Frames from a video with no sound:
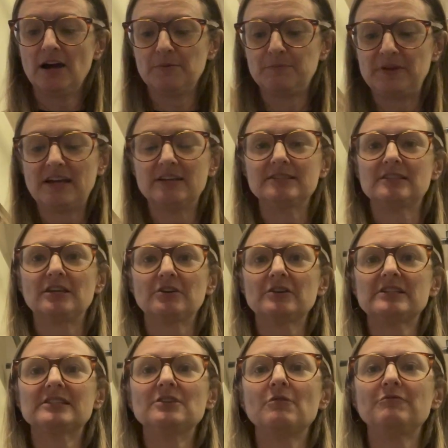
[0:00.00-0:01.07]
Because there
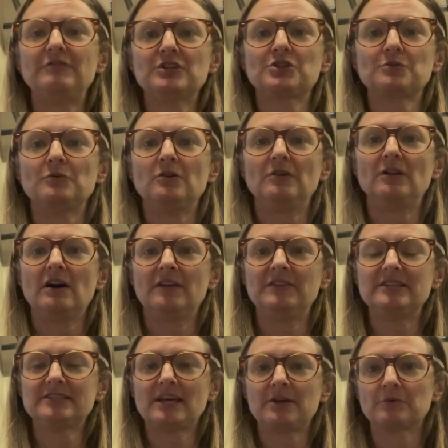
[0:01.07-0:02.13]
is no visual on
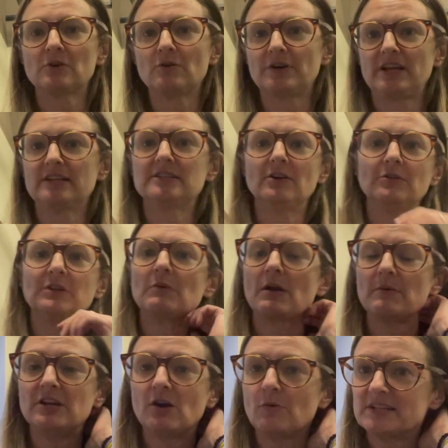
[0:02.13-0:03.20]
these sound recordings. The only way
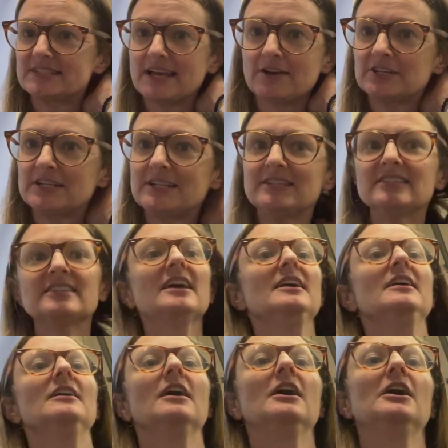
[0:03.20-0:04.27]
we know what sound it is
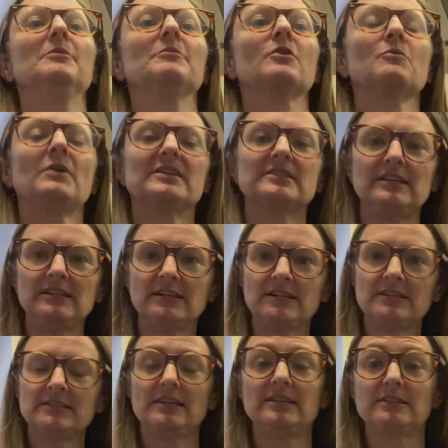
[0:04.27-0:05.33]
or what scene it
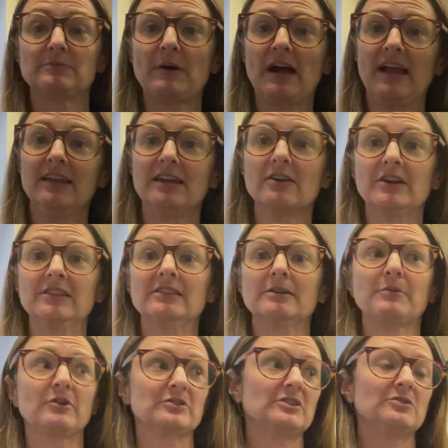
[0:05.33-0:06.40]
is by hearing the
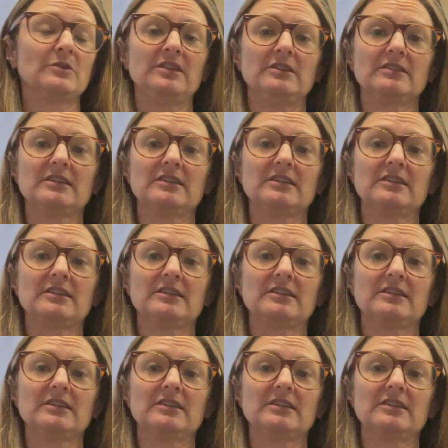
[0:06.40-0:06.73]
person doing the